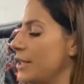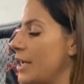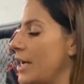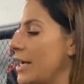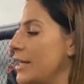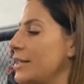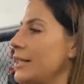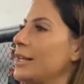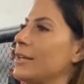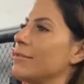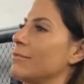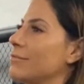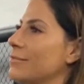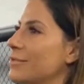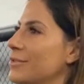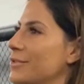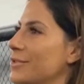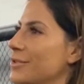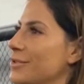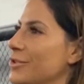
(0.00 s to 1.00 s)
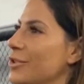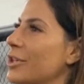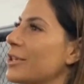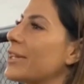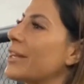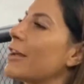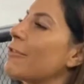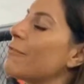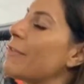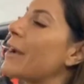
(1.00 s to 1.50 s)
and then not that
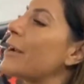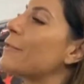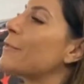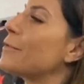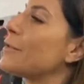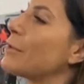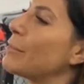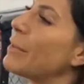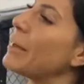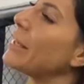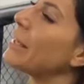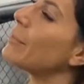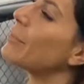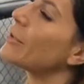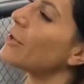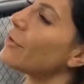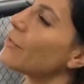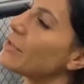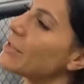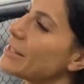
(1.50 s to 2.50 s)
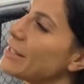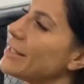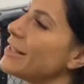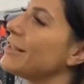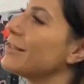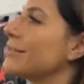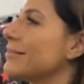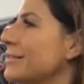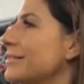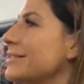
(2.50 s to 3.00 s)
I fight for the money, but
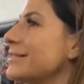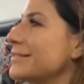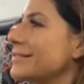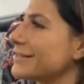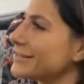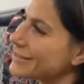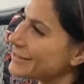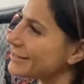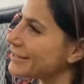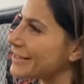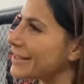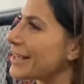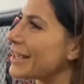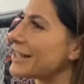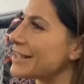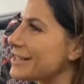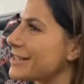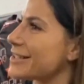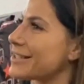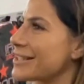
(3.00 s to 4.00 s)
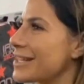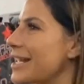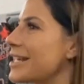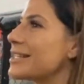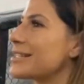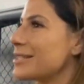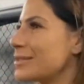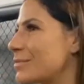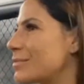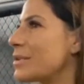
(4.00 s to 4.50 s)
obviously. it's,
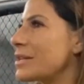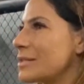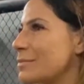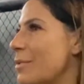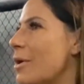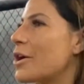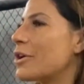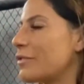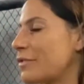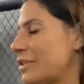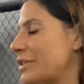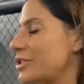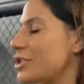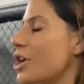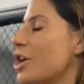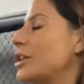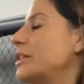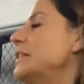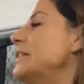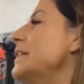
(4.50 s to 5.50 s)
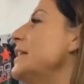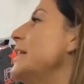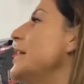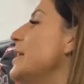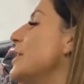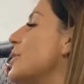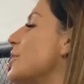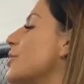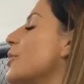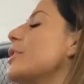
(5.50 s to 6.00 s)
it's, part of it, it. Yeah. yeah.
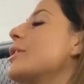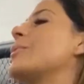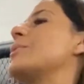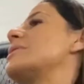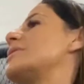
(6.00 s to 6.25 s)
So it was